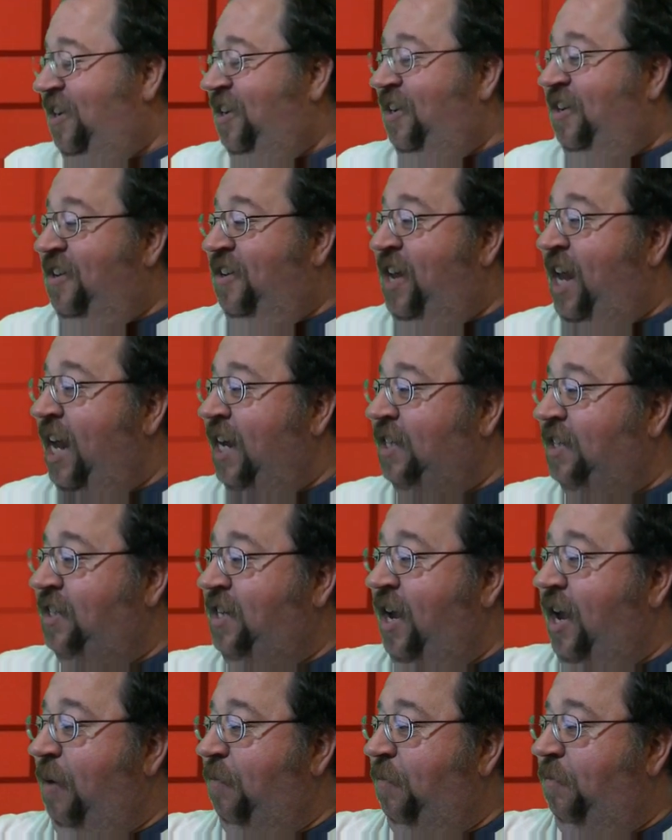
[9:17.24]
Next
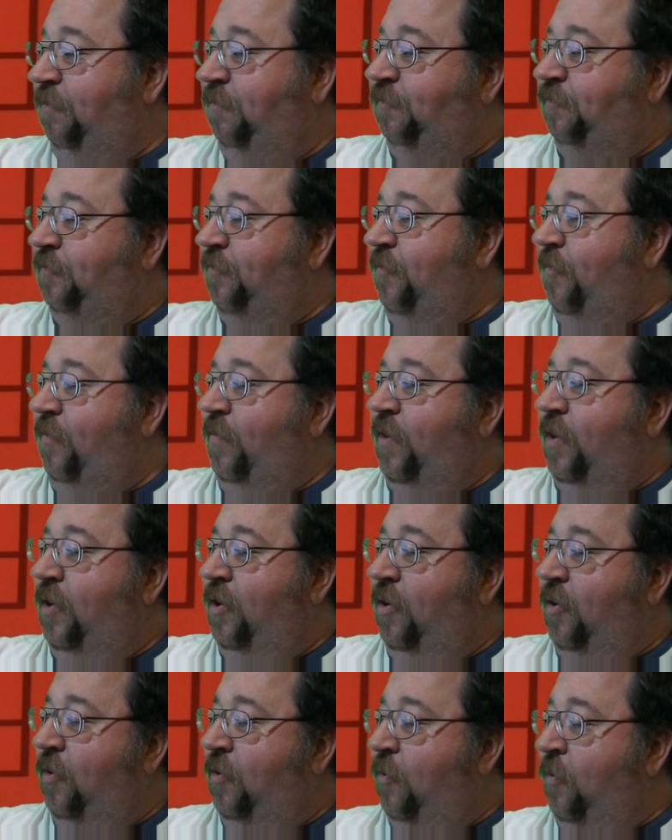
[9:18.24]
up,
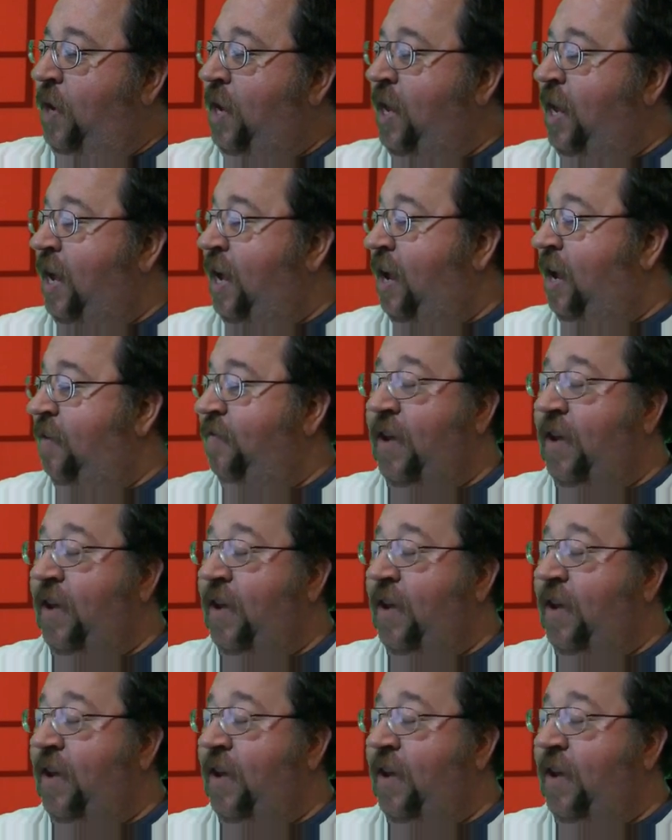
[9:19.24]
we have